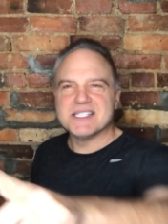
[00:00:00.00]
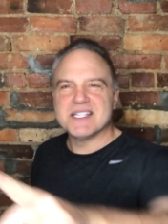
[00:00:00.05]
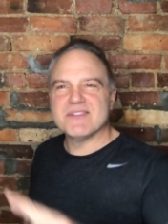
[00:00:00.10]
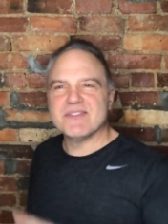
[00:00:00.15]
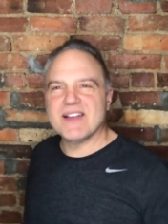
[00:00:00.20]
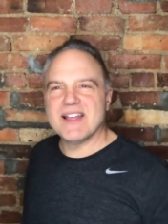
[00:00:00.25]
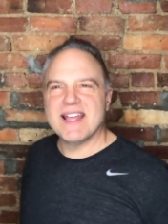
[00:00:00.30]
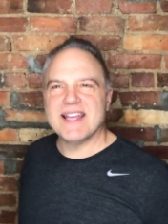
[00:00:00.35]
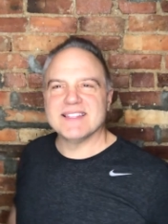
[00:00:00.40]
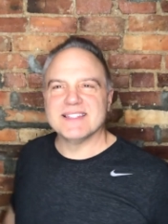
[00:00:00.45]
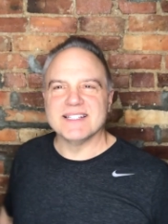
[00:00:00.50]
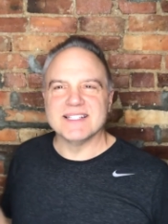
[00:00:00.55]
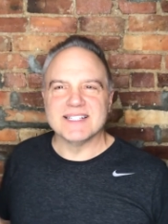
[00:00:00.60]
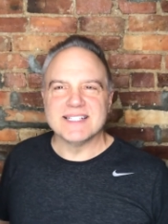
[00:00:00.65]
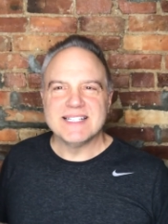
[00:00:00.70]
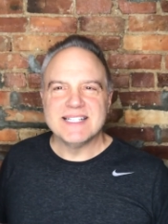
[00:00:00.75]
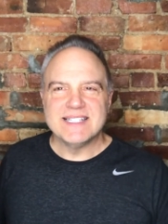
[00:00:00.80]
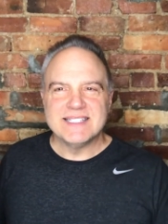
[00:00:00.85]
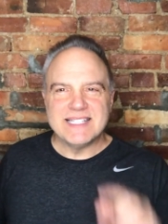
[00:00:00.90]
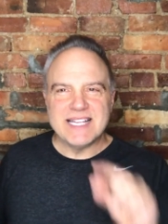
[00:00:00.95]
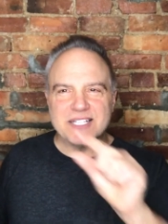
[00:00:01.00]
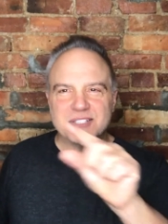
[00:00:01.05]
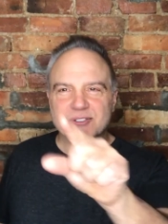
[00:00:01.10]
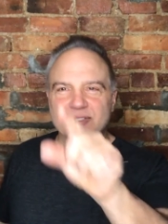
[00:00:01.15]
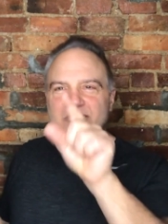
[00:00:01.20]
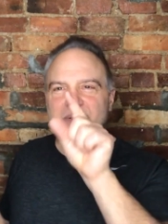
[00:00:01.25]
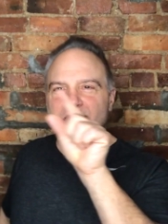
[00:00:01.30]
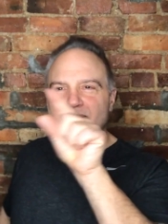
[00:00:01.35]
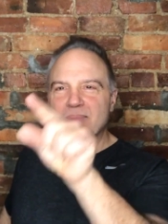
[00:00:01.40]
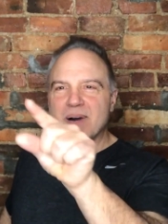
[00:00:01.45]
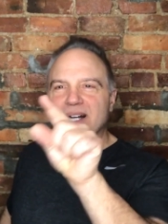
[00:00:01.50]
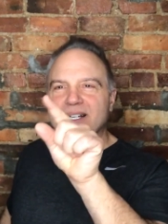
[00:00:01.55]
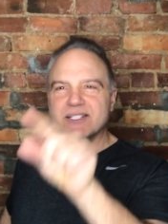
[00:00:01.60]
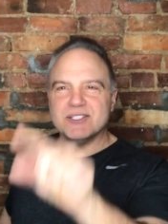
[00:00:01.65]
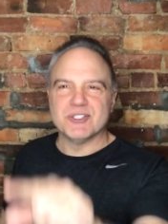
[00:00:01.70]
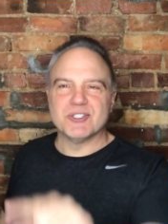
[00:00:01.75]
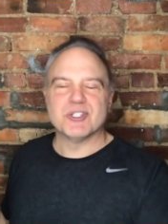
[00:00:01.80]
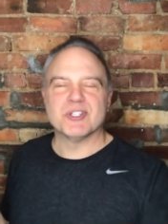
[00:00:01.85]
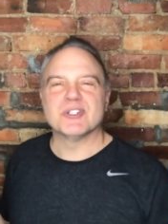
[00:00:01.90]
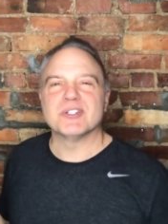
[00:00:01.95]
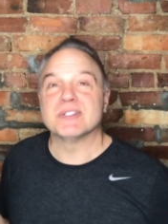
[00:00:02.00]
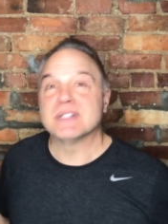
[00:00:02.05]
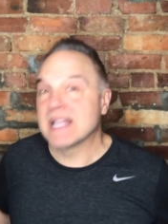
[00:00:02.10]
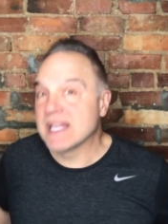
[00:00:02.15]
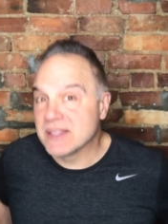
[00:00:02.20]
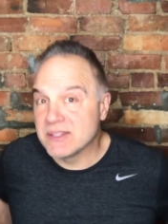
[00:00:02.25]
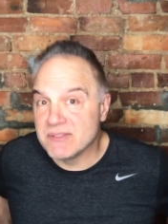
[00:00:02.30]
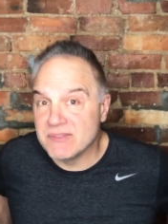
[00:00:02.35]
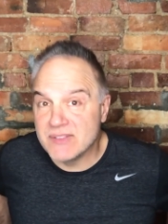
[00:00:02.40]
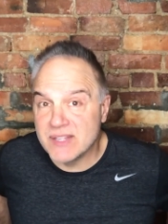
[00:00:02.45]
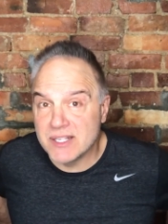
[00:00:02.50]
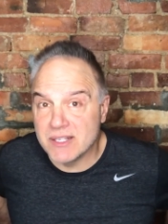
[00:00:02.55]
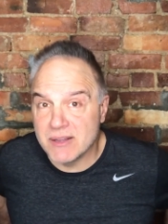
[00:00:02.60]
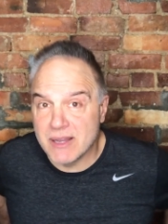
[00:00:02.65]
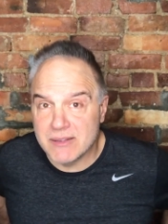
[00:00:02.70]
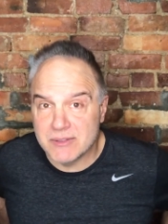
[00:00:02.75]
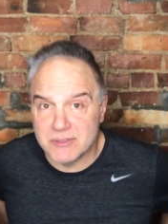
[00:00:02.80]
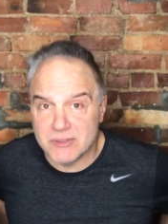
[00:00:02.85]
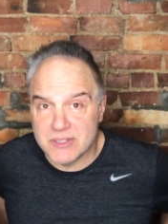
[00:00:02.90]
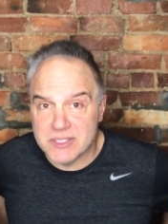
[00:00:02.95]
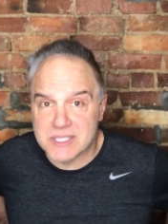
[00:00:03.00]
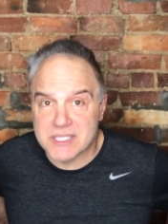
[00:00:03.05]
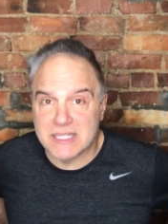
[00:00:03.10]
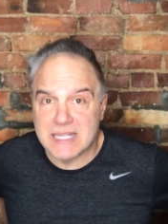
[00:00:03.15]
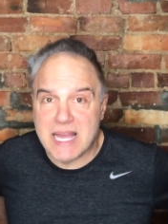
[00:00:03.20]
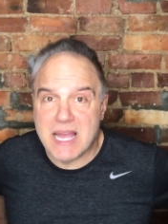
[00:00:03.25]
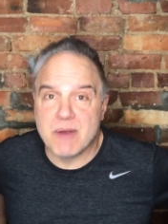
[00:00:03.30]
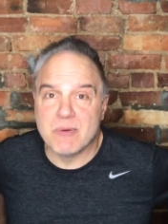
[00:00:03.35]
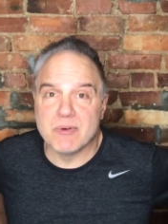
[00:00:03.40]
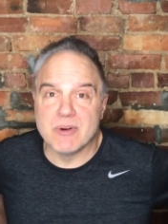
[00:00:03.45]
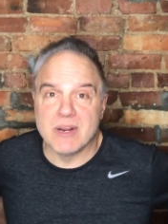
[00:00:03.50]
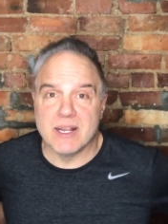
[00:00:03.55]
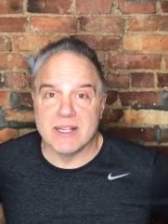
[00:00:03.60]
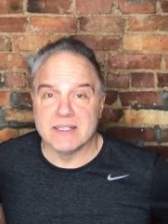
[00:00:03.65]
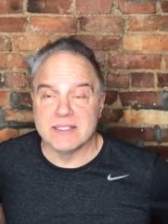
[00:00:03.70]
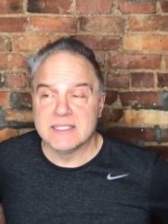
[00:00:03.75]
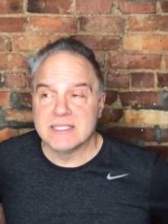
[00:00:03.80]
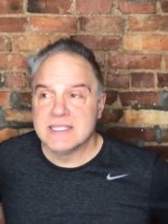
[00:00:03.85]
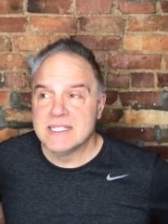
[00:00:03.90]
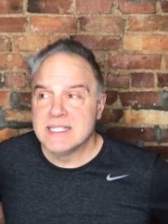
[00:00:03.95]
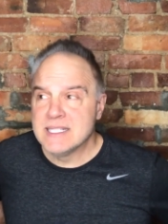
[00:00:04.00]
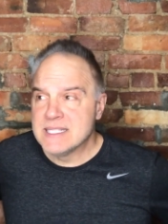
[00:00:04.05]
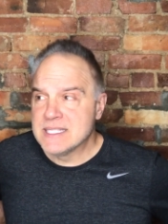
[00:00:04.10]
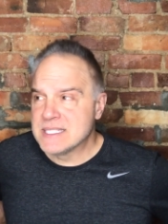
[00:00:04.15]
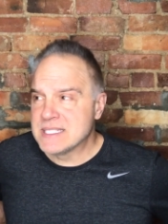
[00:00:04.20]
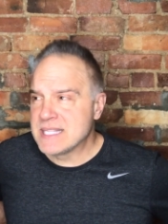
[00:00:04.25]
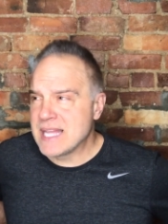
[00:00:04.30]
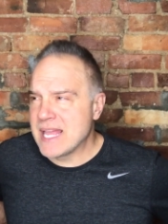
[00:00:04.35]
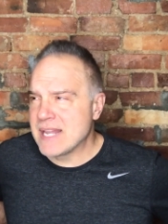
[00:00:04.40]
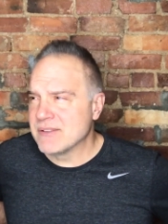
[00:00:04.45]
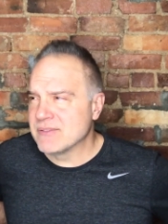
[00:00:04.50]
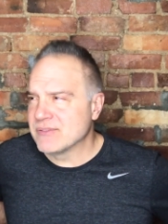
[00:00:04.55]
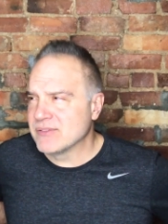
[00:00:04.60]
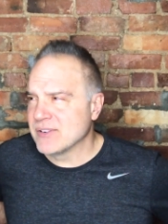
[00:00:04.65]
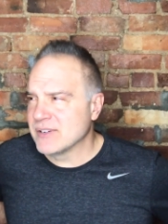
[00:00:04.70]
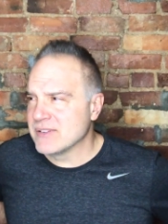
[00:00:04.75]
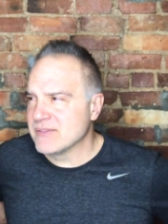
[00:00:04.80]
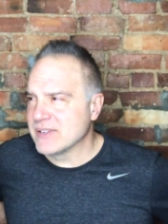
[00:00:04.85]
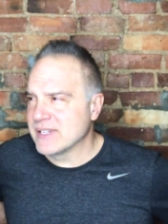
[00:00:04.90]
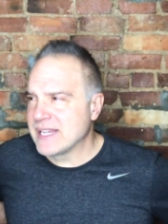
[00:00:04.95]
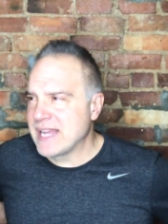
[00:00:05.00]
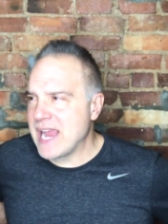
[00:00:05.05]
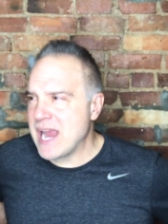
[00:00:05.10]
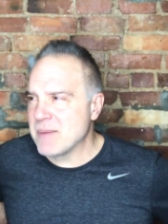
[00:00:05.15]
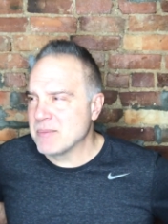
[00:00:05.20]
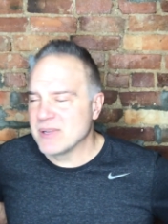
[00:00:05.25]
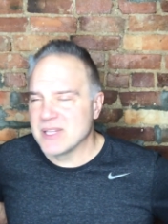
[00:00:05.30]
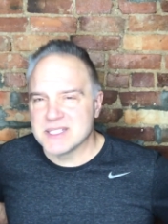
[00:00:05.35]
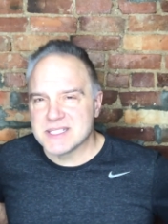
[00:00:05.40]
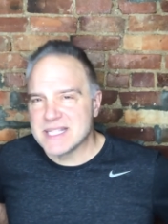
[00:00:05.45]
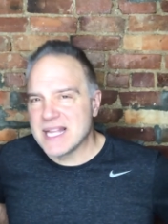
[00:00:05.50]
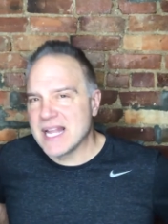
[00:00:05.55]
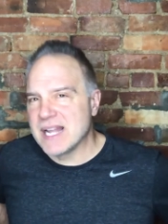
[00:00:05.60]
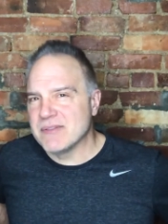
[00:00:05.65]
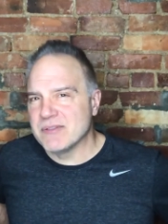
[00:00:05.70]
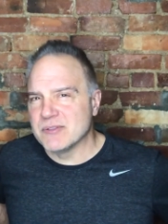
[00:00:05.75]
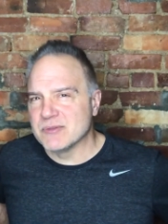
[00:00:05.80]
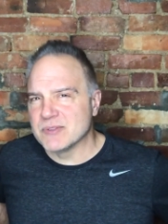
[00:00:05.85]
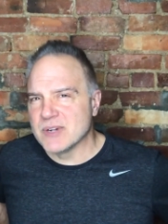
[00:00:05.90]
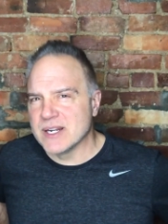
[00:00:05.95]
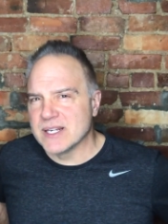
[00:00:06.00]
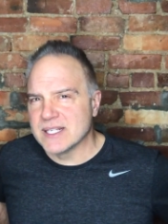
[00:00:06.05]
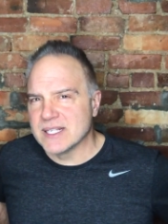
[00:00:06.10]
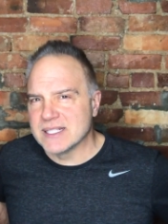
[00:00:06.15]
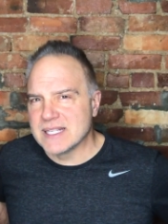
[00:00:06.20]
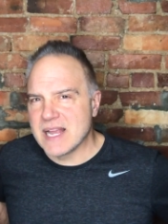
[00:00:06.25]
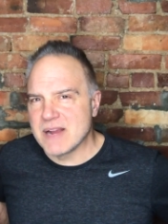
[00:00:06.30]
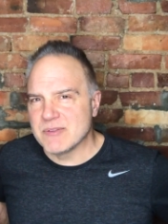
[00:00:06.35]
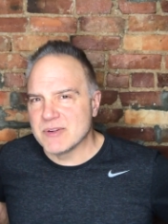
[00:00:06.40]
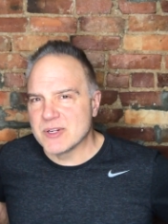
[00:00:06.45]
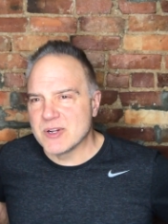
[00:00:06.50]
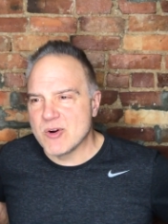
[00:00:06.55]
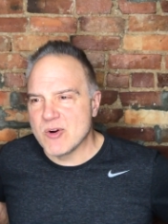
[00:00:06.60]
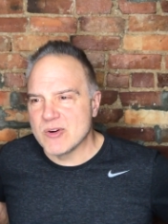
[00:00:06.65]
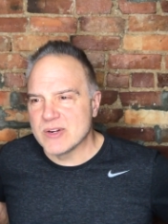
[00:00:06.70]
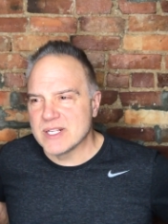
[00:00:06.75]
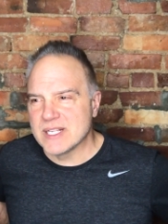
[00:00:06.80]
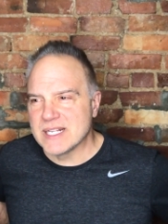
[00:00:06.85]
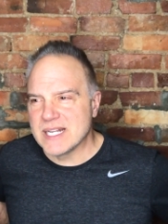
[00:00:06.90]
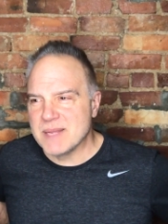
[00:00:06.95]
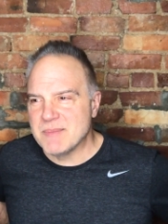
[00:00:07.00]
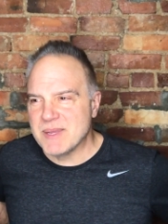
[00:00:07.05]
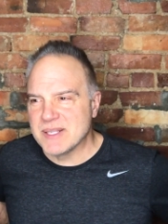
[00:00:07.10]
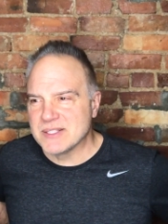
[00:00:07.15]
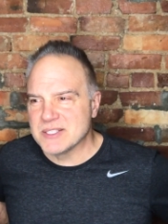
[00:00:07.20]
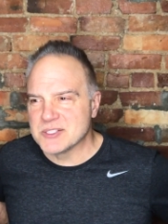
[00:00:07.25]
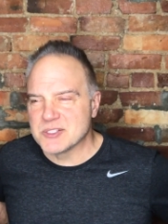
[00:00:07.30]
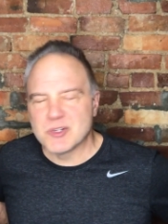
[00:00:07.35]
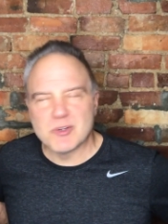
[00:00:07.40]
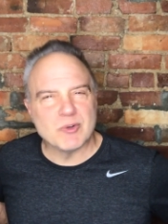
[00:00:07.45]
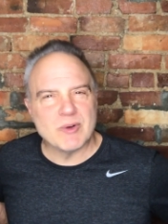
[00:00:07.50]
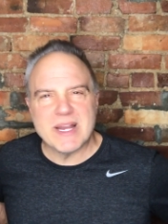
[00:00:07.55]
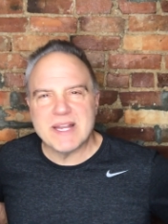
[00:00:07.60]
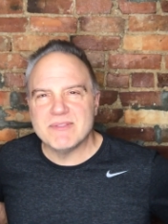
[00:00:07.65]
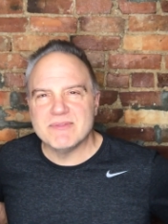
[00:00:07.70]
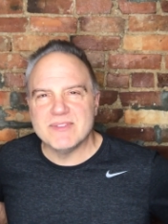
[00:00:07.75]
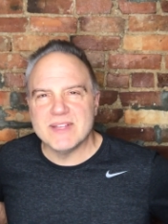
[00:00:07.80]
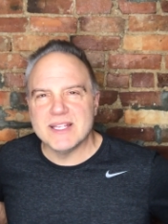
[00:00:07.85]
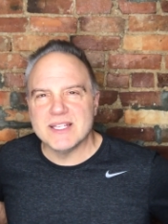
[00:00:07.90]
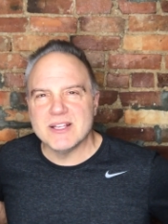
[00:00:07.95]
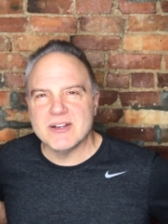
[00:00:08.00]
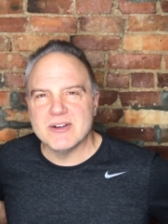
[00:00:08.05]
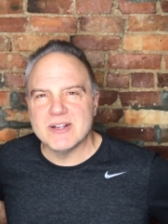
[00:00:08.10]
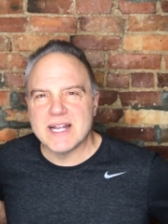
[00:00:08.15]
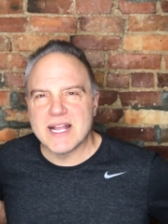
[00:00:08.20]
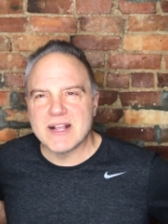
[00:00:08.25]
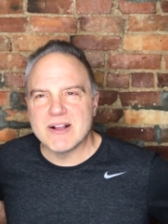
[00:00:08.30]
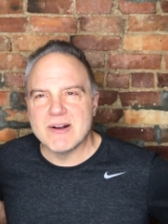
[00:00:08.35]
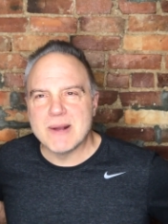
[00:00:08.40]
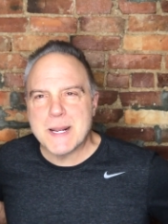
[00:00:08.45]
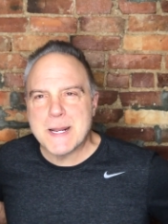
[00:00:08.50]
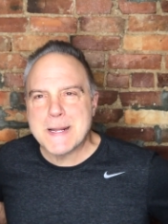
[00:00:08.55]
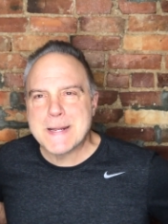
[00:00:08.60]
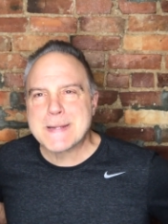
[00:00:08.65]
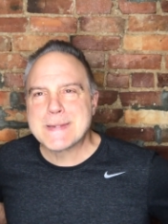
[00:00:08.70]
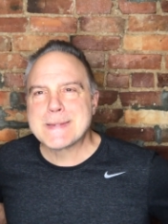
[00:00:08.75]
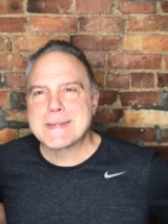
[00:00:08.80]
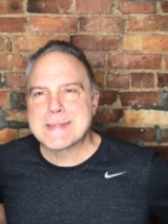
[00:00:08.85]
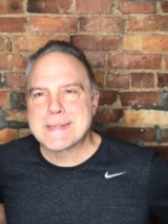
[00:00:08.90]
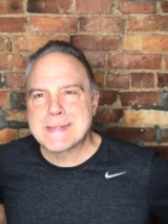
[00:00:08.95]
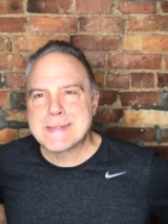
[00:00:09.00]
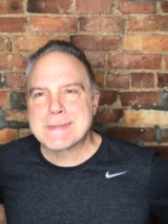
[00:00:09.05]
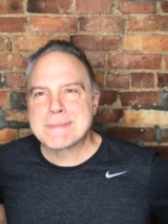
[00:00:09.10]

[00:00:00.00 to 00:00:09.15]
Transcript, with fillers: to see if I had the, the actual button turned on the video. I do this a lot where I stand in front of a camera that's not even running and not recording and I make this great video and I go, hmm,